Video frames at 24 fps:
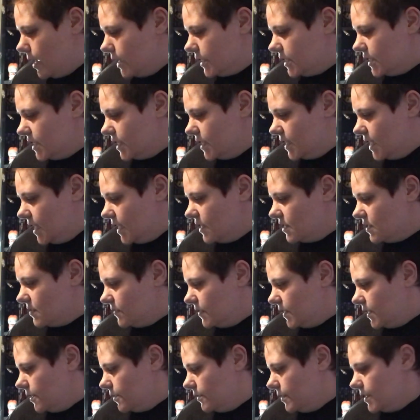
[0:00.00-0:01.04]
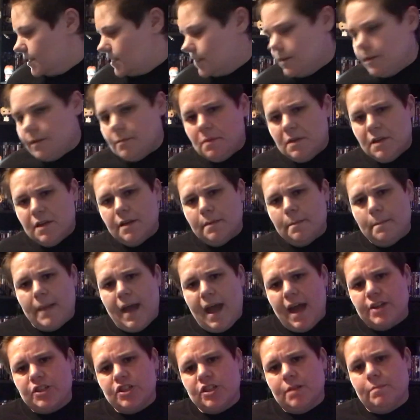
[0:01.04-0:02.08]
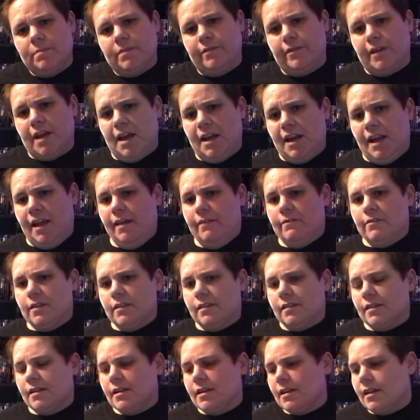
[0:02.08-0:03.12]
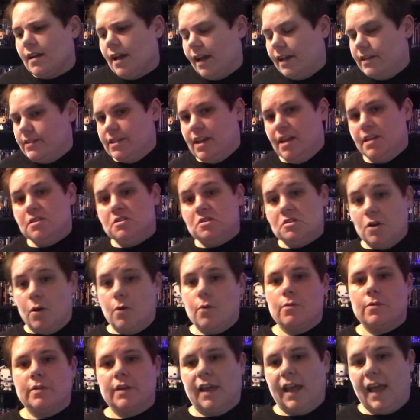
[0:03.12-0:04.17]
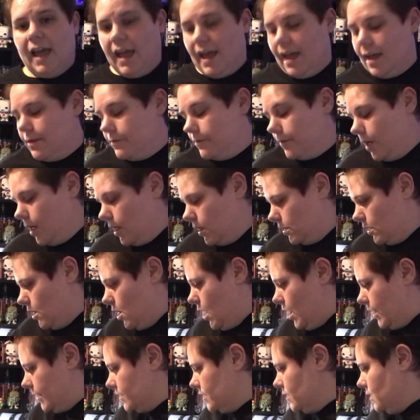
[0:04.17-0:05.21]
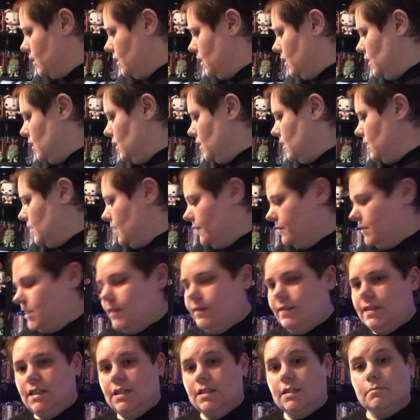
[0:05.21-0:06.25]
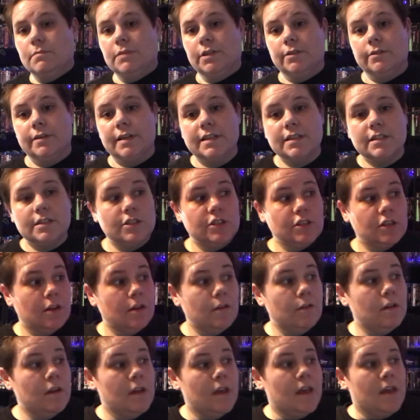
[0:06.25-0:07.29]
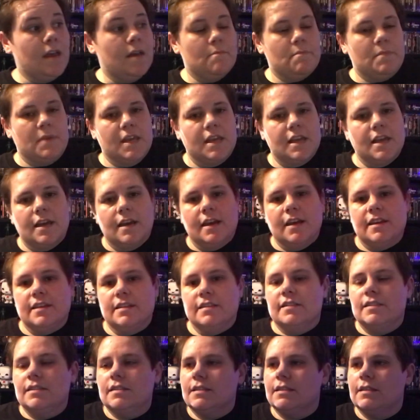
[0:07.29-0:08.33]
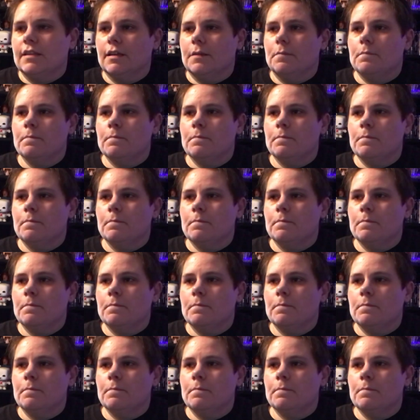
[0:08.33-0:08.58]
today's video is gonna be a mashup of kind of everything because I don't have a lot of DVDs and Blu-rays to show because